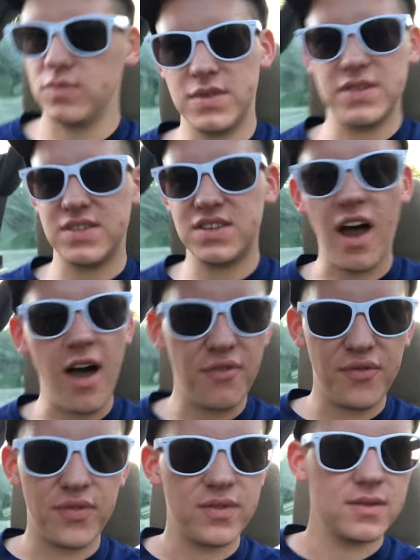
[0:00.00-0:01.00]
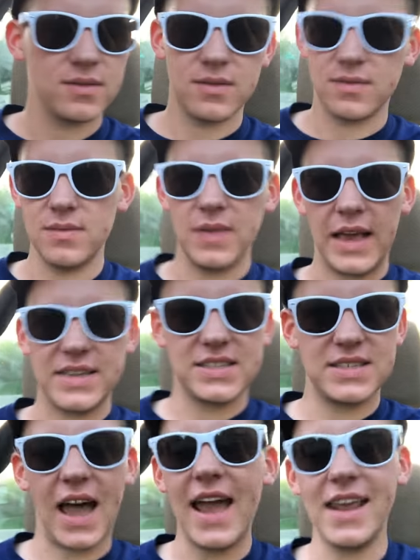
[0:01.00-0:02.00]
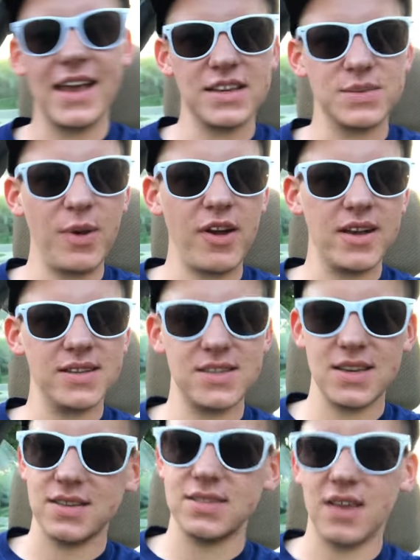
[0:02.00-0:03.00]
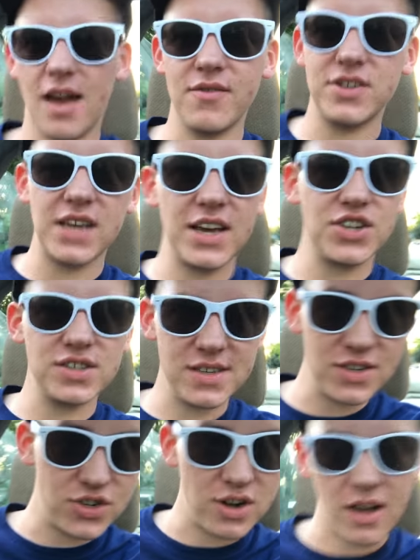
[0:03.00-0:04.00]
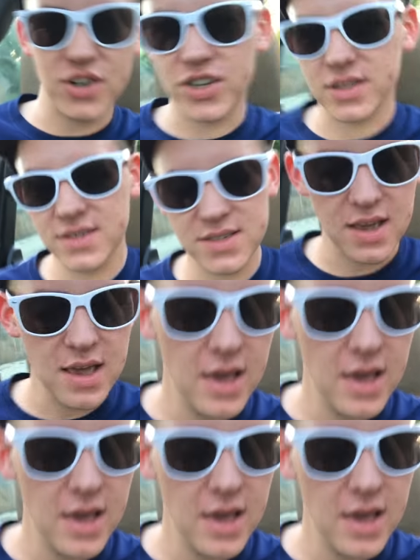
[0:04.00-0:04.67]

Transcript: stuff, exciting experiences, conversations, introductions,